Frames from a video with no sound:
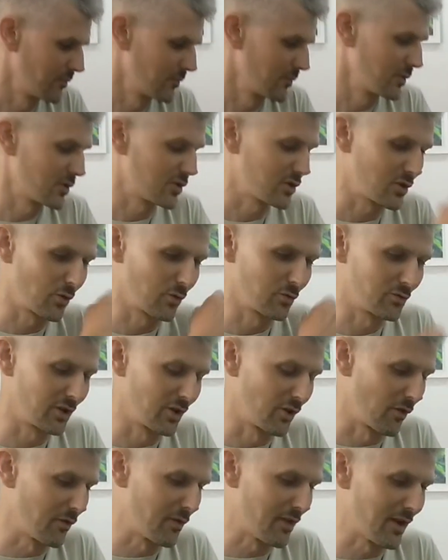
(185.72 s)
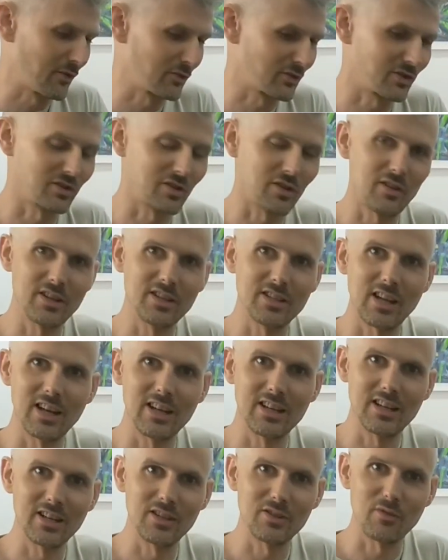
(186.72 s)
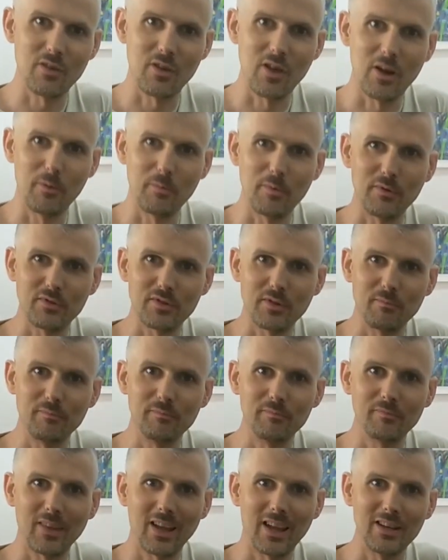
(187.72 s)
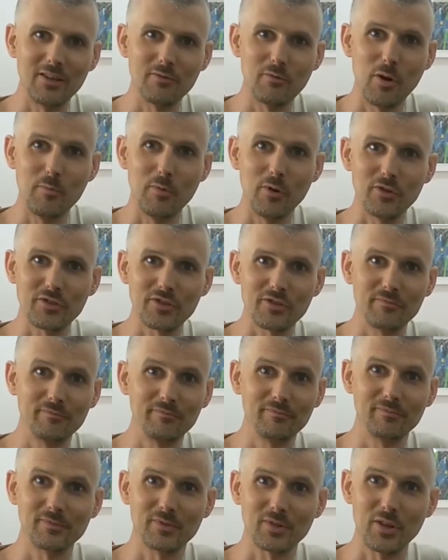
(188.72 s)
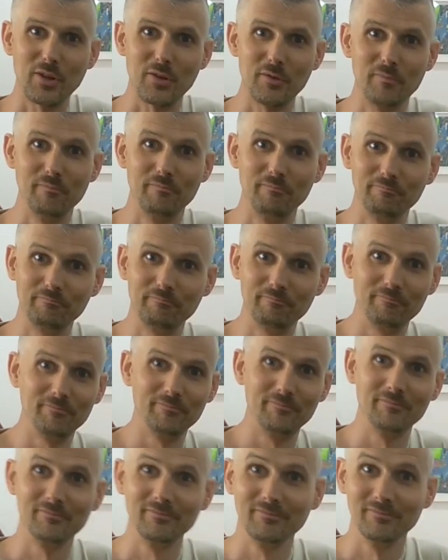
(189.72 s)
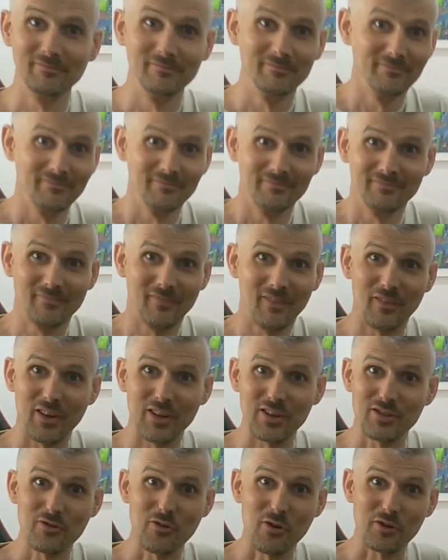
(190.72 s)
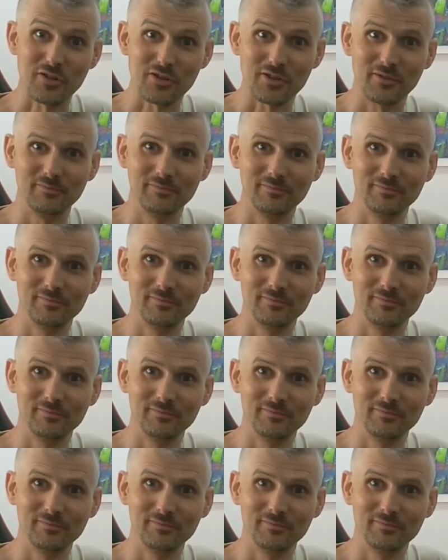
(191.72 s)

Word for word: soldering on thousands of these LEDs with the help of some handy robots. So, fingers crossed.